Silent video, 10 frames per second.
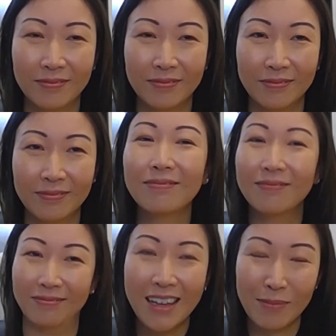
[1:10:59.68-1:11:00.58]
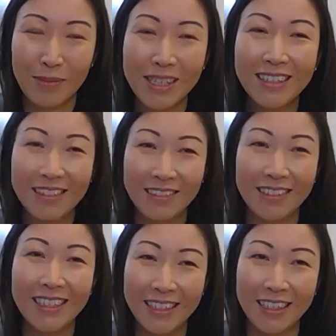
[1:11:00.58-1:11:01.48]
at at your clinic yeah, at the
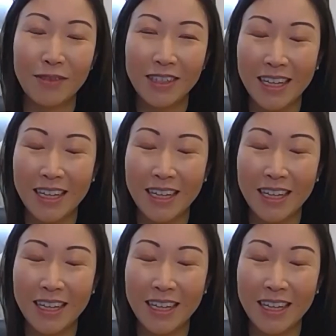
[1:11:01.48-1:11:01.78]
raffles i would,